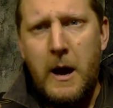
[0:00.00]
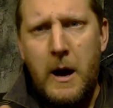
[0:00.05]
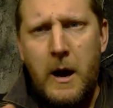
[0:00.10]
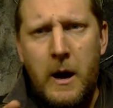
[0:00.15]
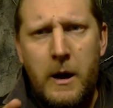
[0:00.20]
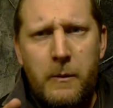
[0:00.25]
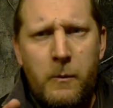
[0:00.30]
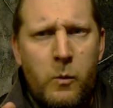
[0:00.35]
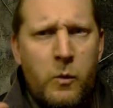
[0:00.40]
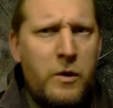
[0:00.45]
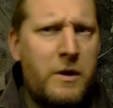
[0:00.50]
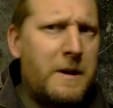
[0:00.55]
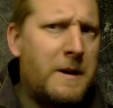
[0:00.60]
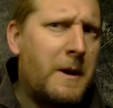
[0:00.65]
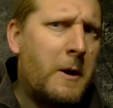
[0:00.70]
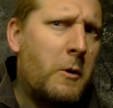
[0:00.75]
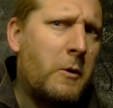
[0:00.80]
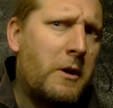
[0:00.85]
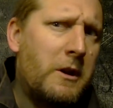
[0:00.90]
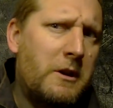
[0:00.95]
I wouldn't
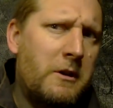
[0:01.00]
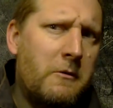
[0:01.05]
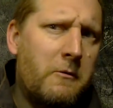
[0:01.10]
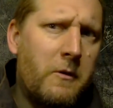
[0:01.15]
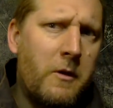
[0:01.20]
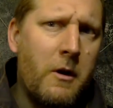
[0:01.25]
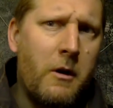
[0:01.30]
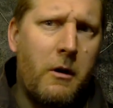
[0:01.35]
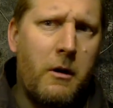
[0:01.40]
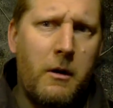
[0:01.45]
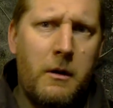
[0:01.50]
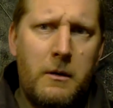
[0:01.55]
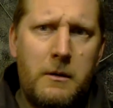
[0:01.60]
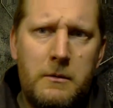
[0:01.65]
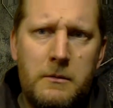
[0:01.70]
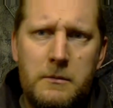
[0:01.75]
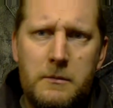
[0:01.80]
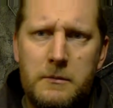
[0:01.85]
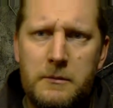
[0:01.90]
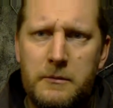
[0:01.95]
know that you've got
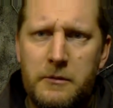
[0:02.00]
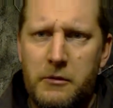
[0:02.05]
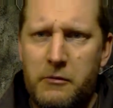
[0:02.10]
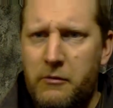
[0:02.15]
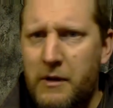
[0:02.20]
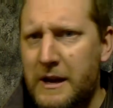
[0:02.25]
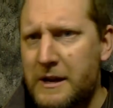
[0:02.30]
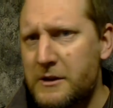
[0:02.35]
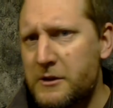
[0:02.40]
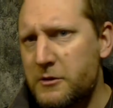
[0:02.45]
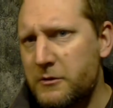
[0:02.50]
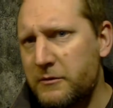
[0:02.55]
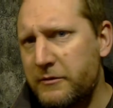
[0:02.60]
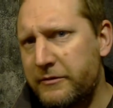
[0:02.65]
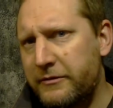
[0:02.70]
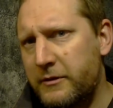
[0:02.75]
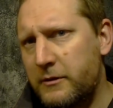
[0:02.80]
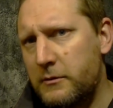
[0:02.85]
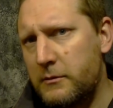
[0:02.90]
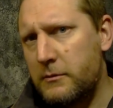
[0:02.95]
the range
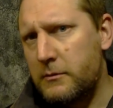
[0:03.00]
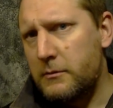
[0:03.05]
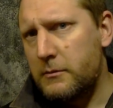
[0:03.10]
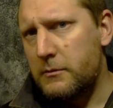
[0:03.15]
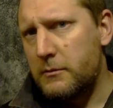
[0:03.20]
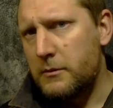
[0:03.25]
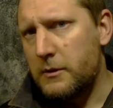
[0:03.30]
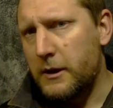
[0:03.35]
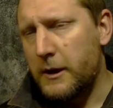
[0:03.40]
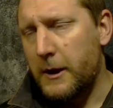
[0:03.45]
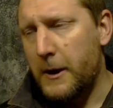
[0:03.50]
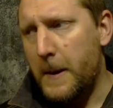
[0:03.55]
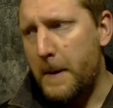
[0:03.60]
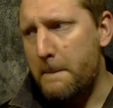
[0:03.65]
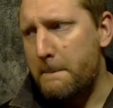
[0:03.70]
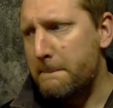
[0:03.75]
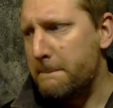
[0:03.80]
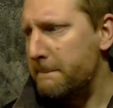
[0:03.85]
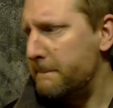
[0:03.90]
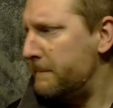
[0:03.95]
of
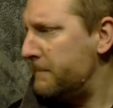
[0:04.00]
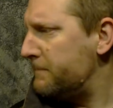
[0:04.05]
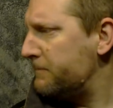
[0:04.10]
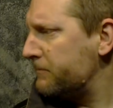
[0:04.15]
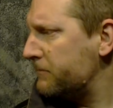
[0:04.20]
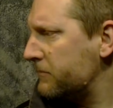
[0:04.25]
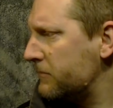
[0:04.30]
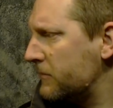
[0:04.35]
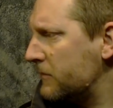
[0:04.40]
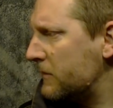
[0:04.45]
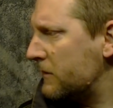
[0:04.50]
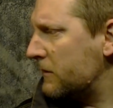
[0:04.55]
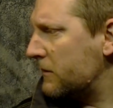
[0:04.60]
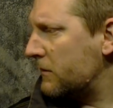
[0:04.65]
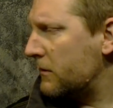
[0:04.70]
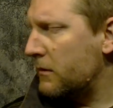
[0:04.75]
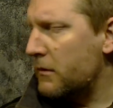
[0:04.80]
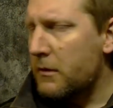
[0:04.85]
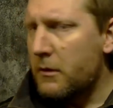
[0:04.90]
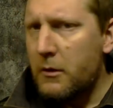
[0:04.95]

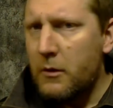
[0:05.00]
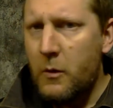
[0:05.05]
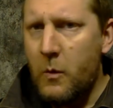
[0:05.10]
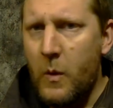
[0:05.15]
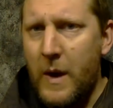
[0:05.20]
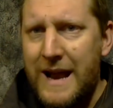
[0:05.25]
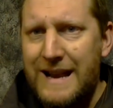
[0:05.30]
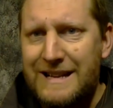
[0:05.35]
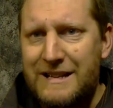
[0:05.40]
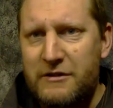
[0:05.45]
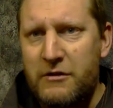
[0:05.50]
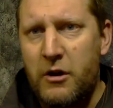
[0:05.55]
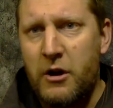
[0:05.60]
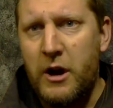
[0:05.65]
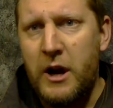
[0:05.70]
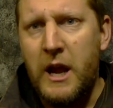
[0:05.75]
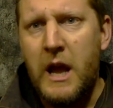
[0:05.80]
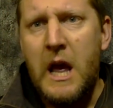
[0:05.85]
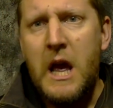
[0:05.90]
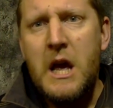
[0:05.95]
wet and
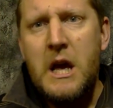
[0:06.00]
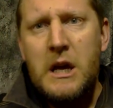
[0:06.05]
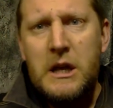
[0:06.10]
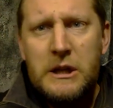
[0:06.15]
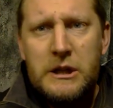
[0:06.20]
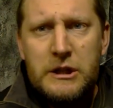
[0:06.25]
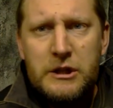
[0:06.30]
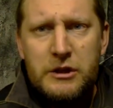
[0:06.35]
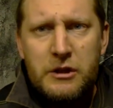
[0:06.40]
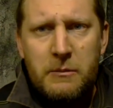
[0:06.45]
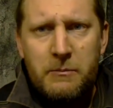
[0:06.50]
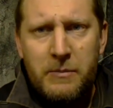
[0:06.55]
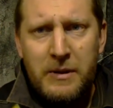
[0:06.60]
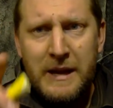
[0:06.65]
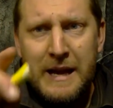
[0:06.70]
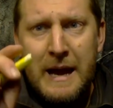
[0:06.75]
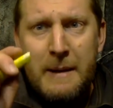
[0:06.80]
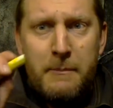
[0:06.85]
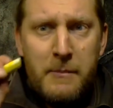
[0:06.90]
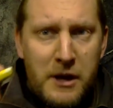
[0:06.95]
dry, so
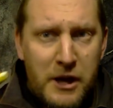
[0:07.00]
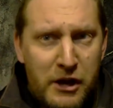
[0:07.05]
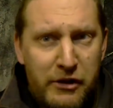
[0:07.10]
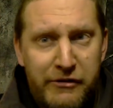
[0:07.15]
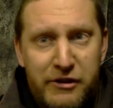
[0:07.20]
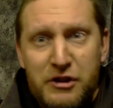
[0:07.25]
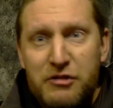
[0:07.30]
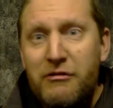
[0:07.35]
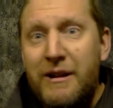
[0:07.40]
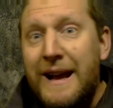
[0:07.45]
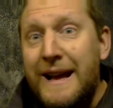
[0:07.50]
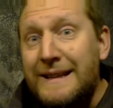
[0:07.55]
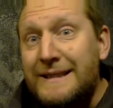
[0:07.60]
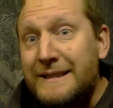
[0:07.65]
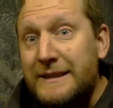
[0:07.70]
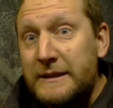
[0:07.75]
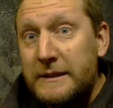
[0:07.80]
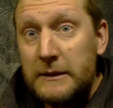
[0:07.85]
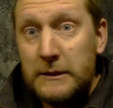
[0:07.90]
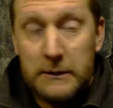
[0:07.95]
PM me your
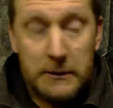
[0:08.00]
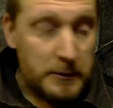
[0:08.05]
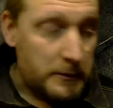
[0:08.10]
address,